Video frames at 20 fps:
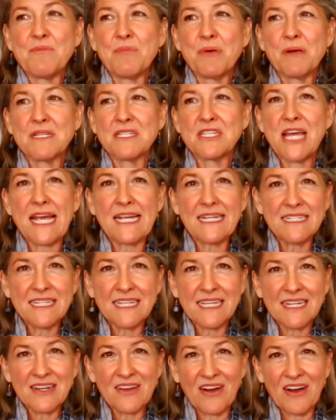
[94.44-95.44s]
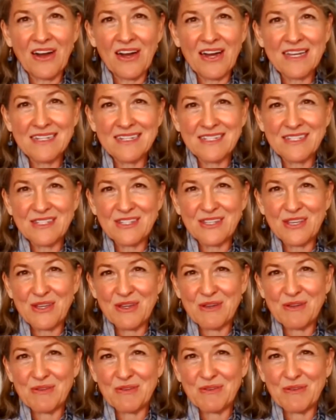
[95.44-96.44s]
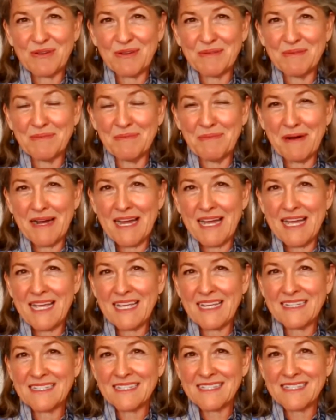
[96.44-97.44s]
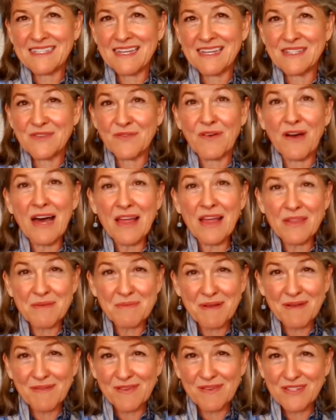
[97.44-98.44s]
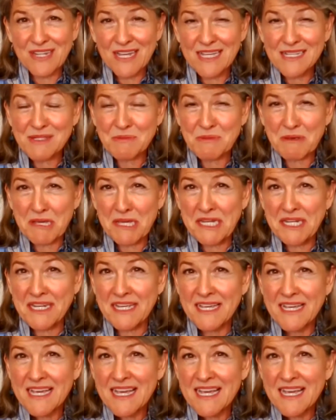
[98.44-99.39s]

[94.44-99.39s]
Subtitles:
projecting onto my son's father, my first husband.